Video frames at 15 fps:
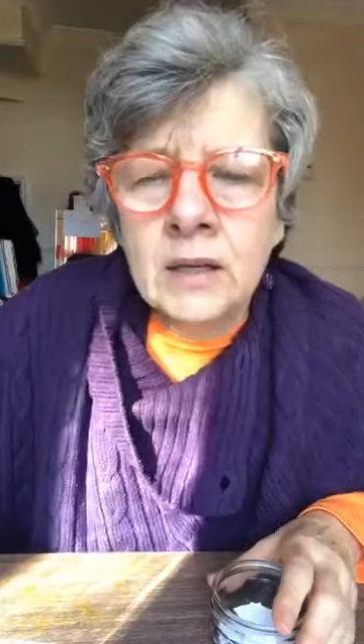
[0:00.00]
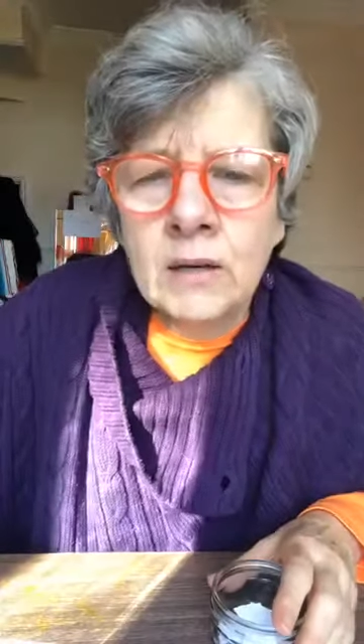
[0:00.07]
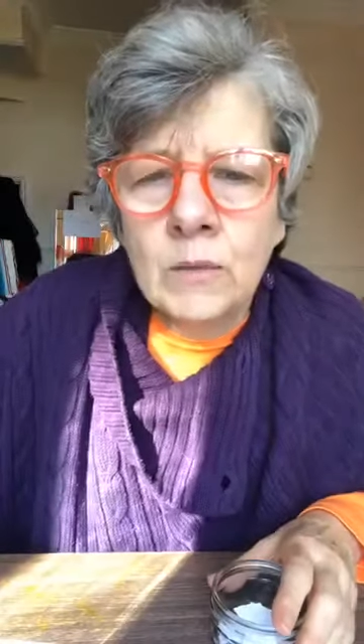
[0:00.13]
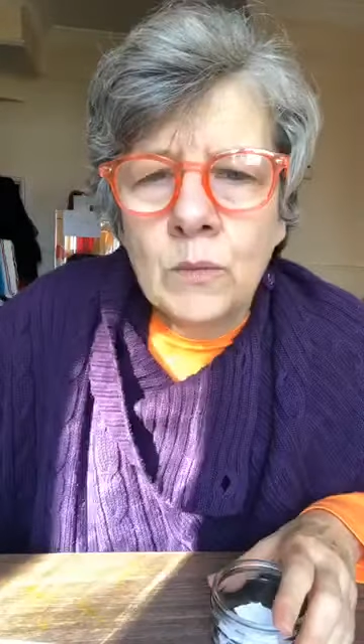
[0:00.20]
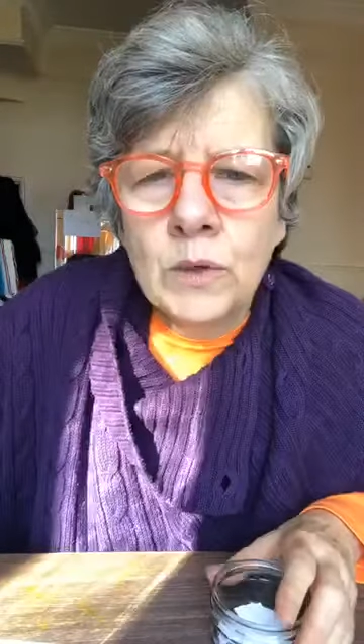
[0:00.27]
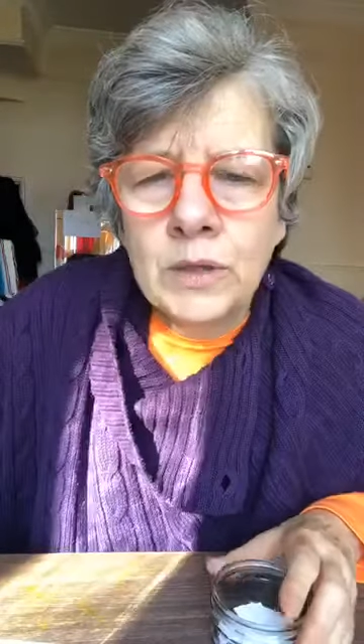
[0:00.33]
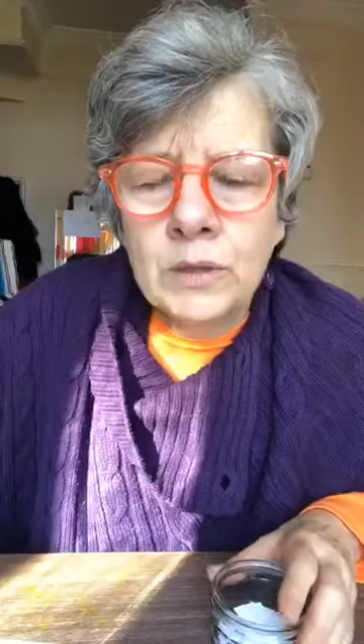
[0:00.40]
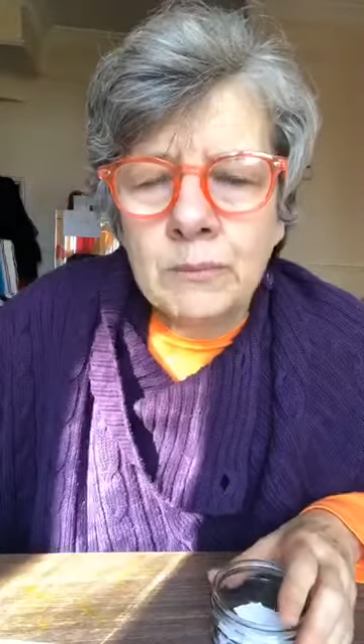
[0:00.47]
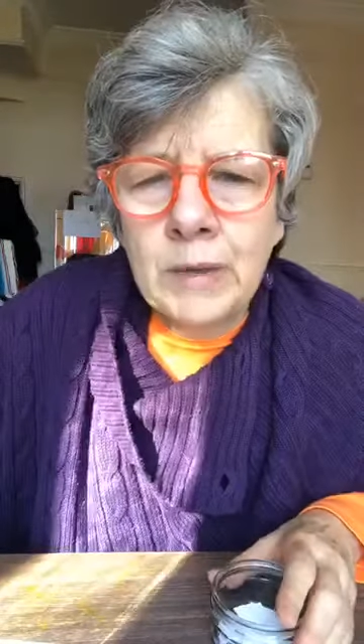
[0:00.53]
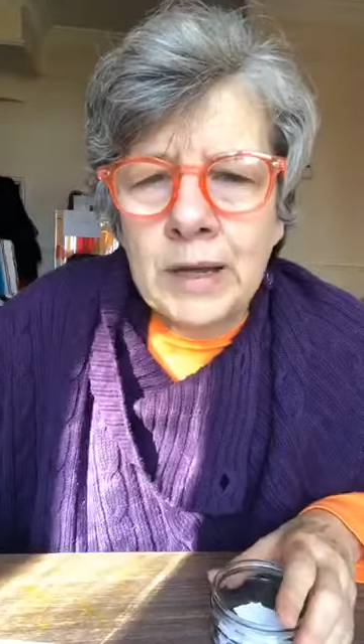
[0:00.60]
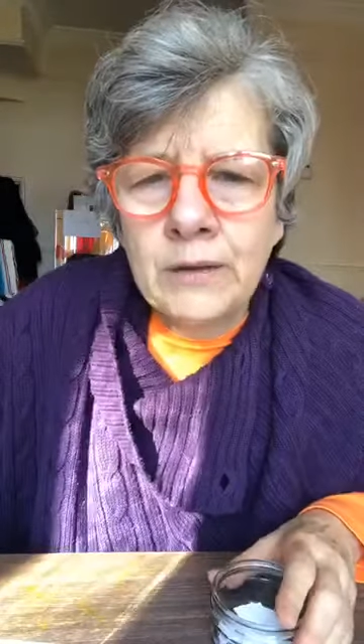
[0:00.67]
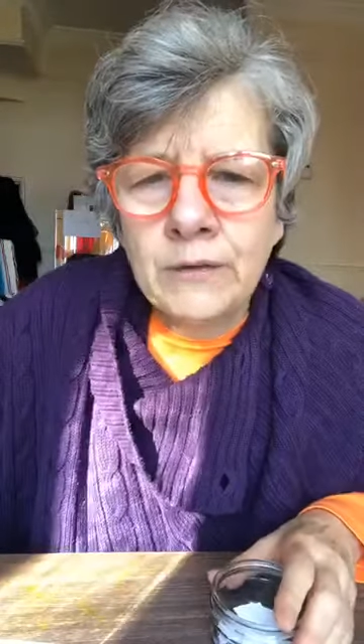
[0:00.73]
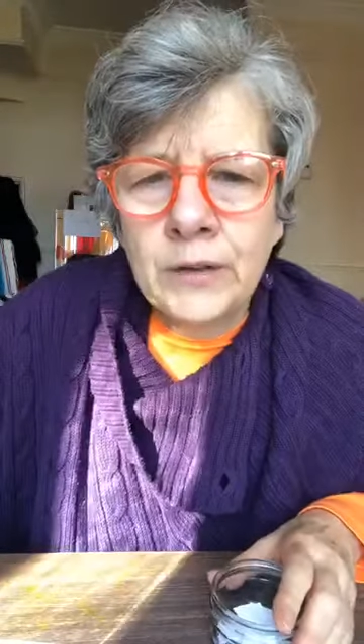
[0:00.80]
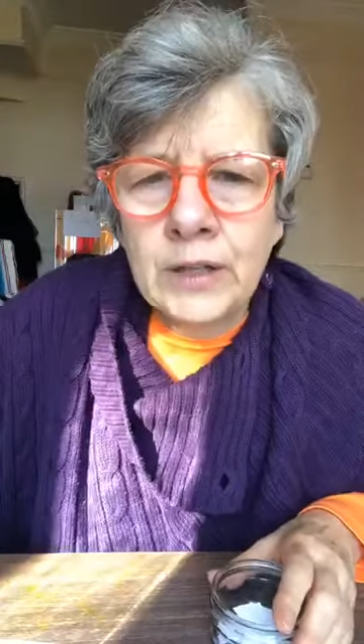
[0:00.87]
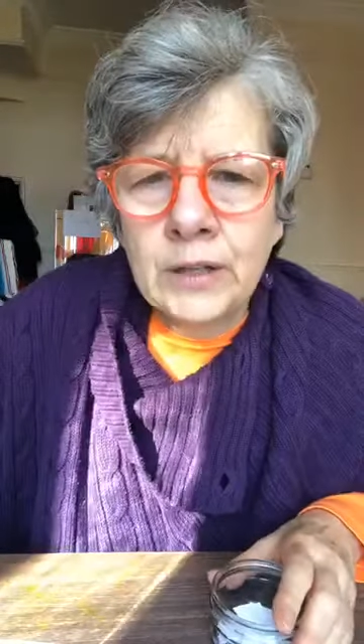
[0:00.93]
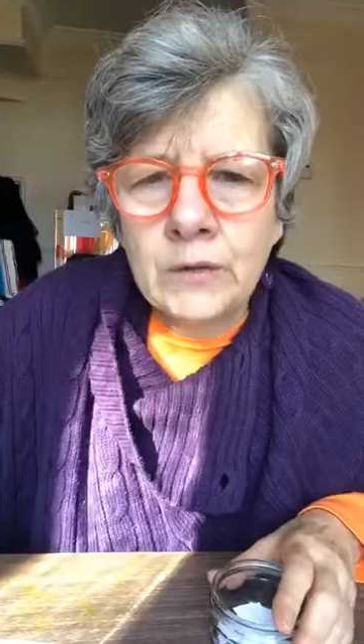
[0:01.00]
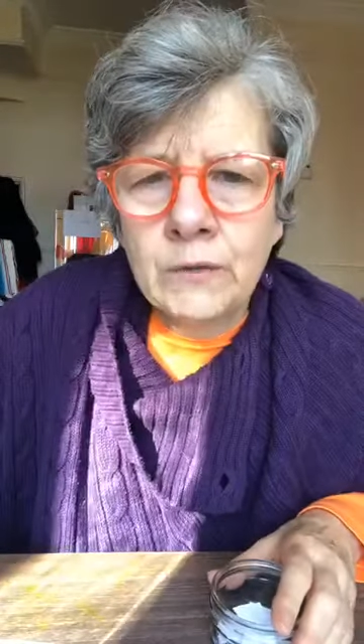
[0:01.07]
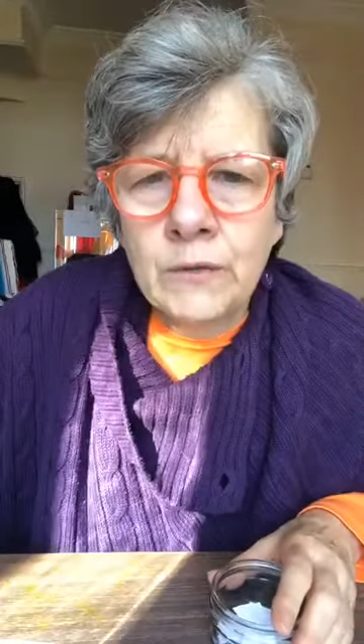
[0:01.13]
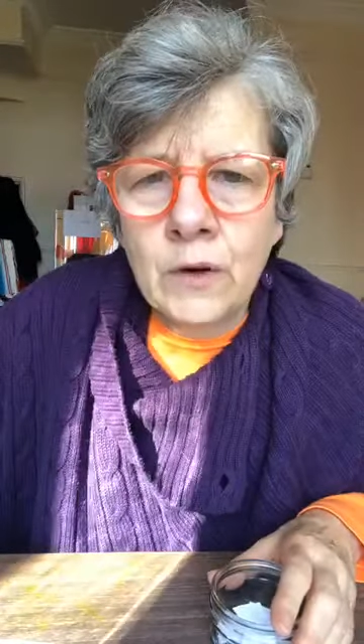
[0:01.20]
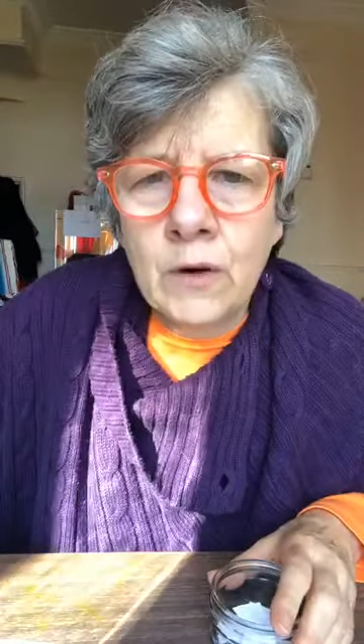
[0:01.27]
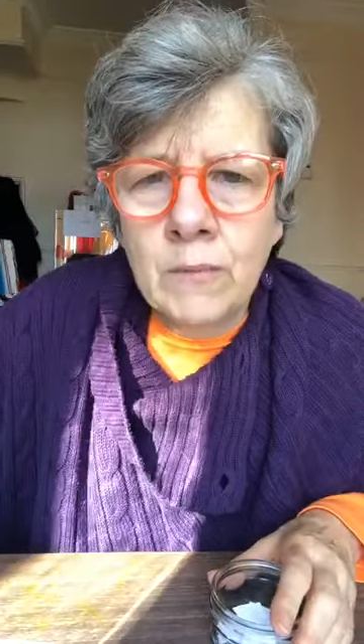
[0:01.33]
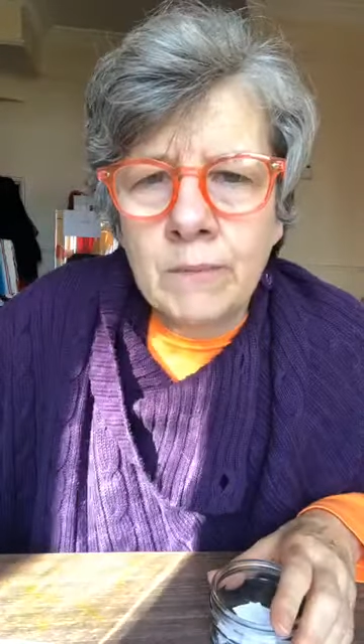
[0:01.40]
would benefit
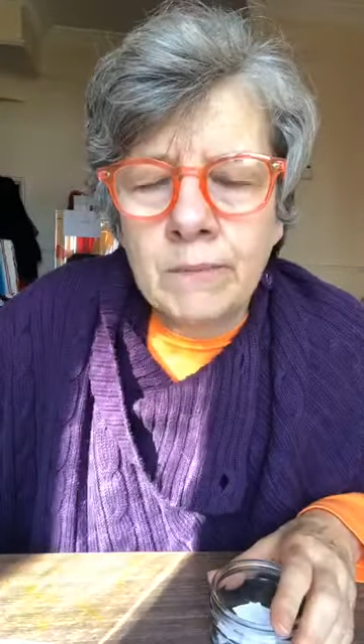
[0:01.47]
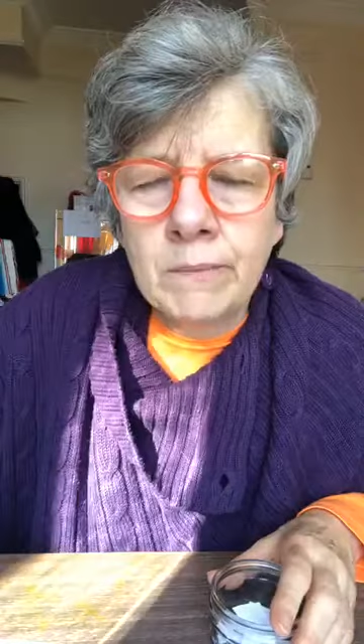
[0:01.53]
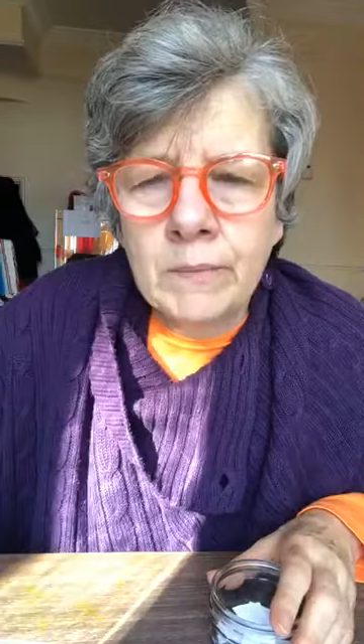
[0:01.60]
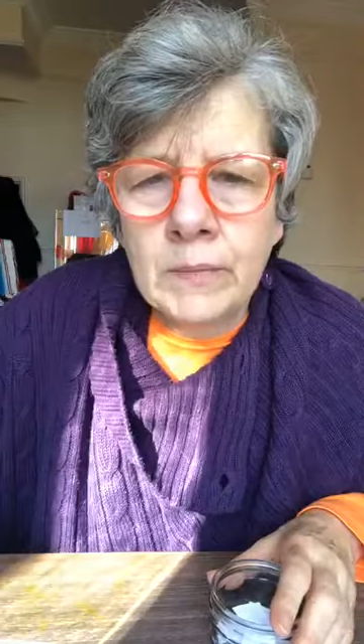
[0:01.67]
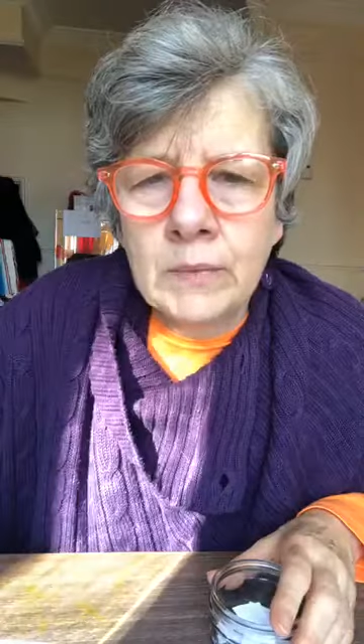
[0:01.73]
from